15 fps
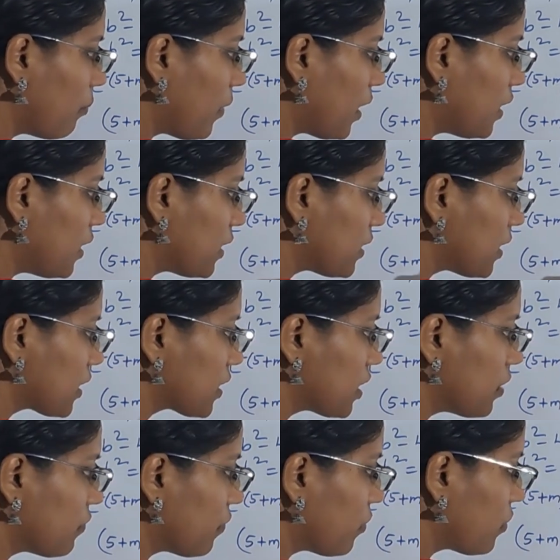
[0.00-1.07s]
minus
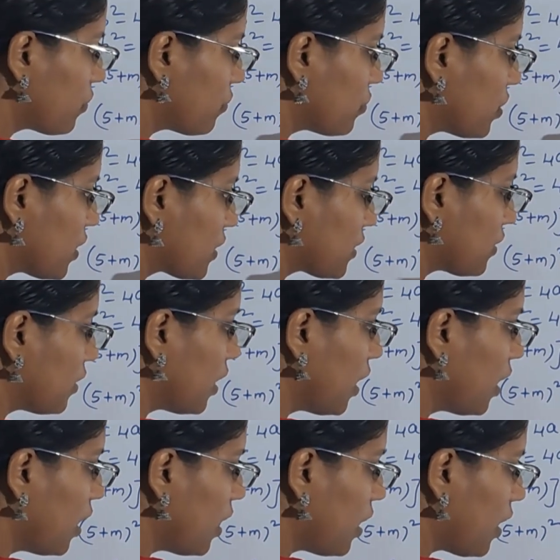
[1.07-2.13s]
64 2 just
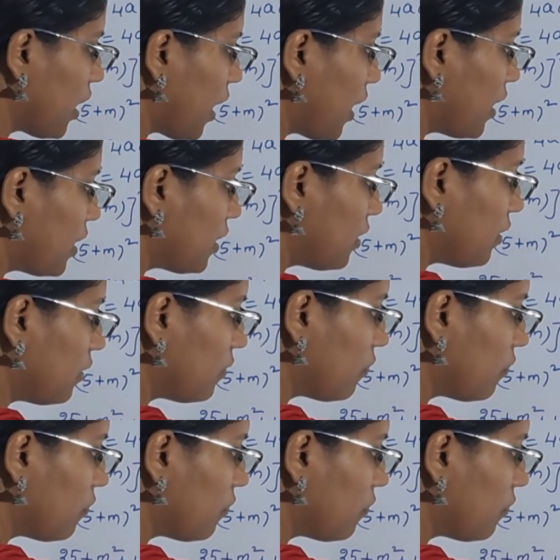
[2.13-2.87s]
8